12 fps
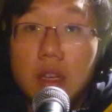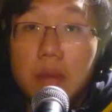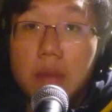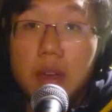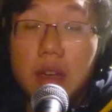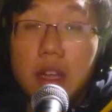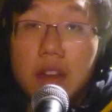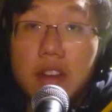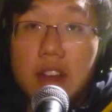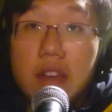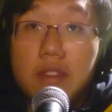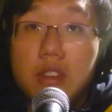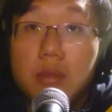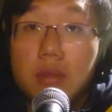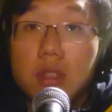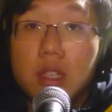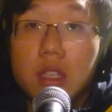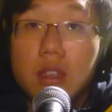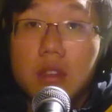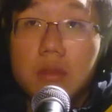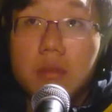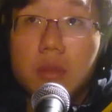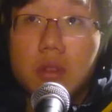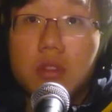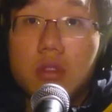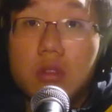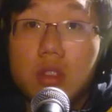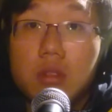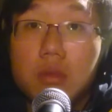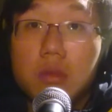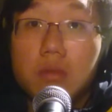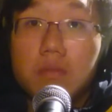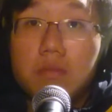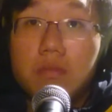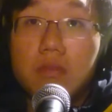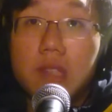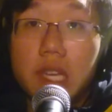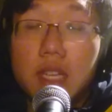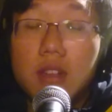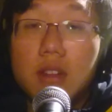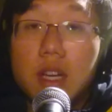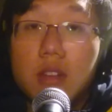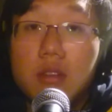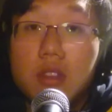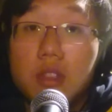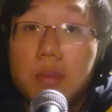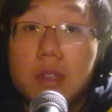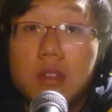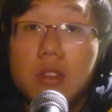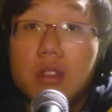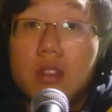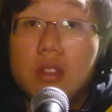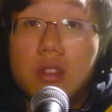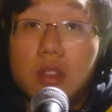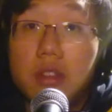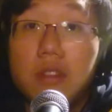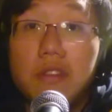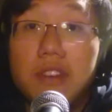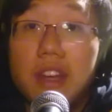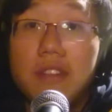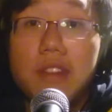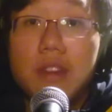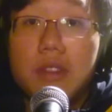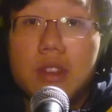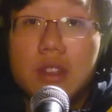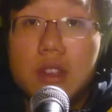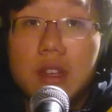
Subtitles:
But inevitably, most stories will get her out just because she's such a fan favorite.